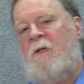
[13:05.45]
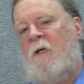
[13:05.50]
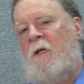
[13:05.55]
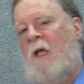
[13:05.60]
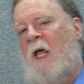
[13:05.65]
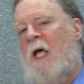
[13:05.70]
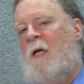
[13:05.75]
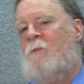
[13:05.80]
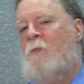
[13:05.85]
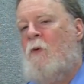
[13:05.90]
the
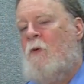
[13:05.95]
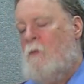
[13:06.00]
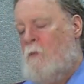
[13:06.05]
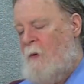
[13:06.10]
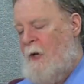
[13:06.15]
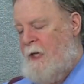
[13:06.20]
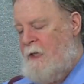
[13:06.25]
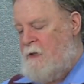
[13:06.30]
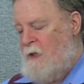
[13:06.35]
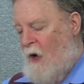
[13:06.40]
LIBOR
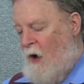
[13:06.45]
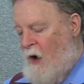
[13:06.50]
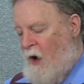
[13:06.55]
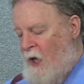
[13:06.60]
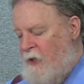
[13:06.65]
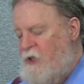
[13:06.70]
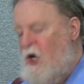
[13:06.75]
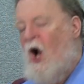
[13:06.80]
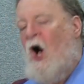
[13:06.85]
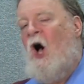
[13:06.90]
rate
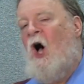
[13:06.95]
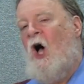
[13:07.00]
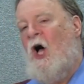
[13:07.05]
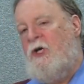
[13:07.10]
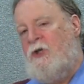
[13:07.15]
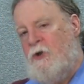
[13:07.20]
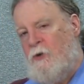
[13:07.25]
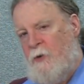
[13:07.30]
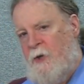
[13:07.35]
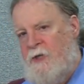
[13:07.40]
on
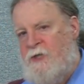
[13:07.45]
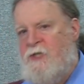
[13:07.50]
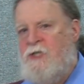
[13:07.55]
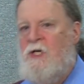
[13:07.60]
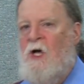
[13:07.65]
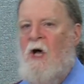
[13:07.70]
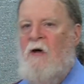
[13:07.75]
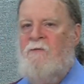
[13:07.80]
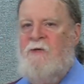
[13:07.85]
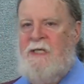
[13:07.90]
hundreds
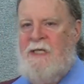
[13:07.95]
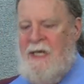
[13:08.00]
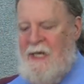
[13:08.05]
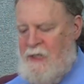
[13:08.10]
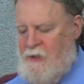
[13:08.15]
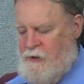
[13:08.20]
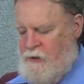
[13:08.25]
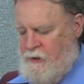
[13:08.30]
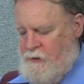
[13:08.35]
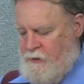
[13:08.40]
of
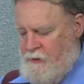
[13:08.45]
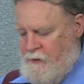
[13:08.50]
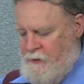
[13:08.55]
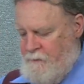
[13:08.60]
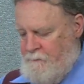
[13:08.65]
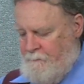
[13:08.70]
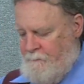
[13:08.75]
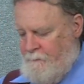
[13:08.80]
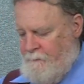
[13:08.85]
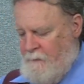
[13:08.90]

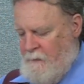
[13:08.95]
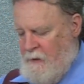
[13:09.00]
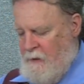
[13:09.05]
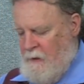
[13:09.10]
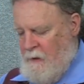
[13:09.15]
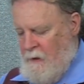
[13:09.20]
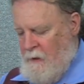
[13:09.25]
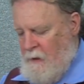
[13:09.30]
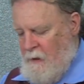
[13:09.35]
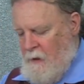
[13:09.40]
occasions.
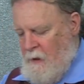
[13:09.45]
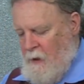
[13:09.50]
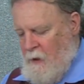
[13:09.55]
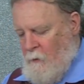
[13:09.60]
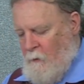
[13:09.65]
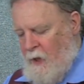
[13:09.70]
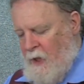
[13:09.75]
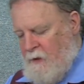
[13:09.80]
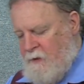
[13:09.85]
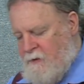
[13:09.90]

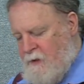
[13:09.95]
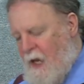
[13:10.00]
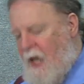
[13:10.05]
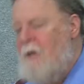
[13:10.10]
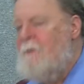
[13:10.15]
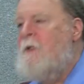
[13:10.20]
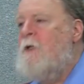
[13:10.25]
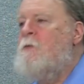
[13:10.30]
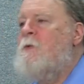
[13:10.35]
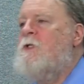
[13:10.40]
Well,
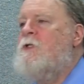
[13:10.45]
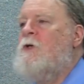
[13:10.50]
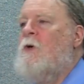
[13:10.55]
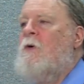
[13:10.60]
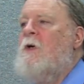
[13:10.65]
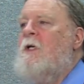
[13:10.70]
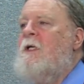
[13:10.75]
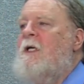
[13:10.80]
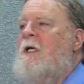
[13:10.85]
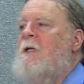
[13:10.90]
Diamond
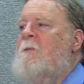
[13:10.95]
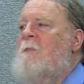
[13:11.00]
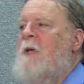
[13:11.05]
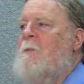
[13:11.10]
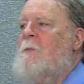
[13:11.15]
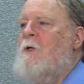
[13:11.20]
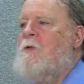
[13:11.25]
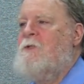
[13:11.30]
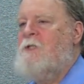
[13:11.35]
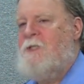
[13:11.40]
retorted in a
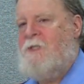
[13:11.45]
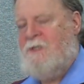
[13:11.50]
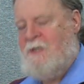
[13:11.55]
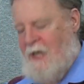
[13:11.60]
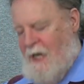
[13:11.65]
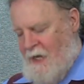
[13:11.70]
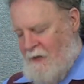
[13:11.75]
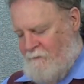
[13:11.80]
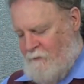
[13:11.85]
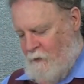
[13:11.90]
memo to
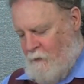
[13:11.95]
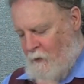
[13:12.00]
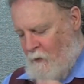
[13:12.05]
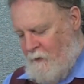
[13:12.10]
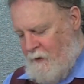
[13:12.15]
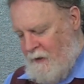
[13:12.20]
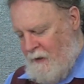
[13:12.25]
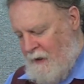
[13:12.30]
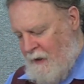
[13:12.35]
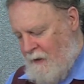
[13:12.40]
staff,
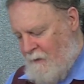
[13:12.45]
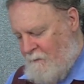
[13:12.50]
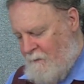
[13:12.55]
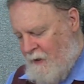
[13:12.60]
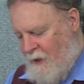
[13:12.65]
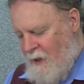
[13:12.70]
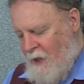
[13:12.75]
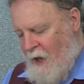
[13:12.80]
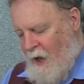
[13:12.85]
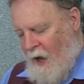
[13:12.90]
quoting him
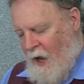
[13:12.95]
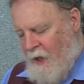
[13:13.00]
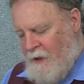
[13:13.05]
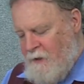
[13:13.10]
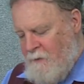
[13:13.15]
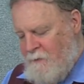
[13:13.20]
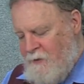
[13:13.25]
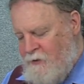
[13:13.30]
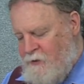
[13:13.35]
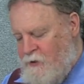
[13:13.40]
On
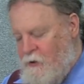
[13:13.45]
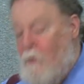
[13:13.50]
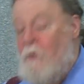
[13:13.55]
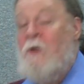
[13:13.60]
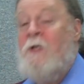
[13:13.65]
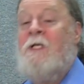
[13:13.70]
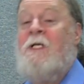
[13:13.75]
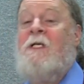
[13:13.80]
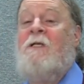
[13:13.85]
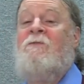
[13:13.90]
the
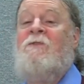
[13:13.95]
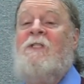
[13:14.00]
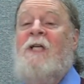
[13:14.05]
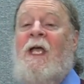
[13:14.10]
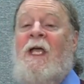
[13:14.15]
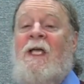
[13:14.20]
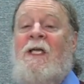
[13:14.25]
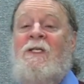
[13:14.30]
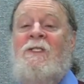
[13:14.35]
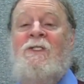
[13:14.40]
majority of
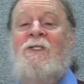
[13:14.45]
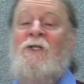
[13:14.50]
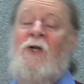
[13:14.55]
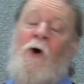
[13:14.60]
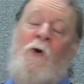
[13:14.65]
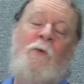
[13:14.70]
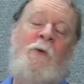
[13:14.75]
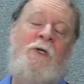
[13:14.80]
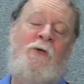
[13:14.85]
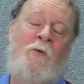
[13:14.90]
days,
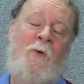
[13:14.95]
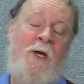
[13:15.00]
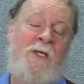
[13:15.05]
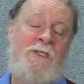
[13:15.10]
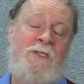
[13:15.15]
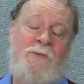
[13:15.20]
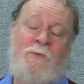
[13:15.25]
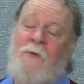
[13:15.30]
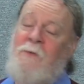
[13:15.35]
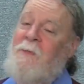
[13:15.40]
no
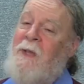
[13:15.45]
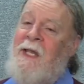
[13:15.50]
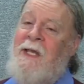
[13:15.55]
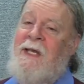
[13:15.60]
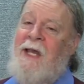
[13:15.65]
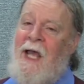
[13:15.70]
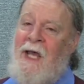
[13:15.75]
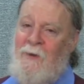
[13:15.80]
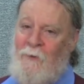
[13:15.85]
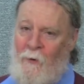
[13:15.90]
requests were
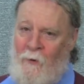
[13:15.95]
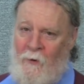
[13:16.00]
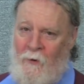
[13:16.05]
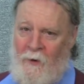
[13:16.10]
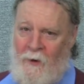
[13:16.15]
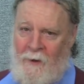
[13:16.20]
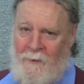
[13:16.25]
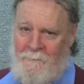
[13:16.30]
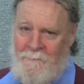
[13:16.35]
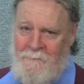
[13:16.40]
made at
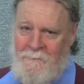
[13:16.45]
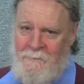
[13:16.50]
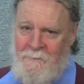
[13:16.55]
all